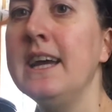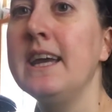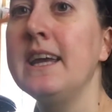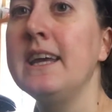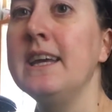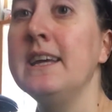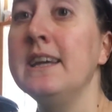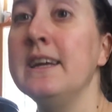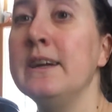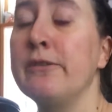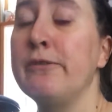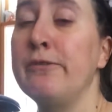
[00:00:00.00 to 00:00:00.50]

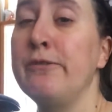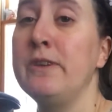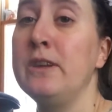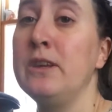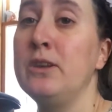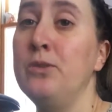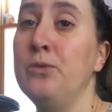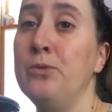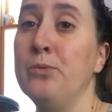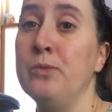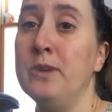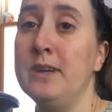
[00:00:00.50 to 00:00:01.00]
if
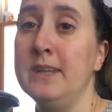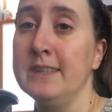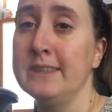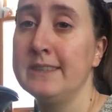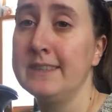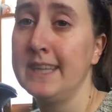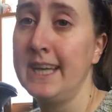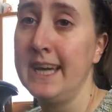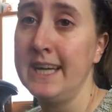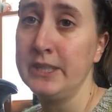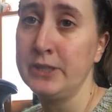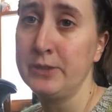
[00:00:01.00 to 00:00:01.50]
you want
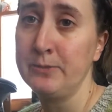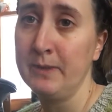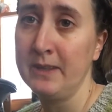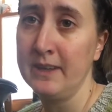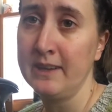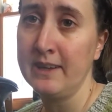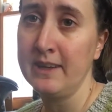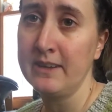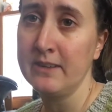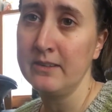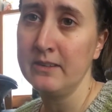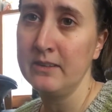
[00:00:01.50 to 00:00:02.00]
to catch me
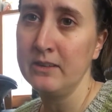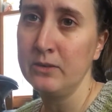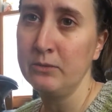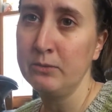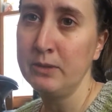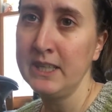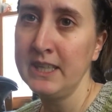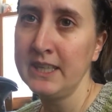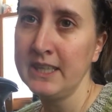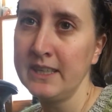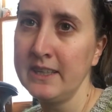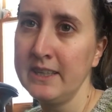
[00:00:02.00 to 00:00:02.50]
later in the
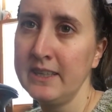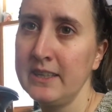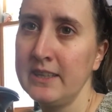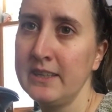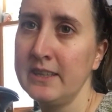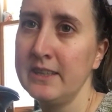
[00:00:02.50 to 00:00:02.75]
week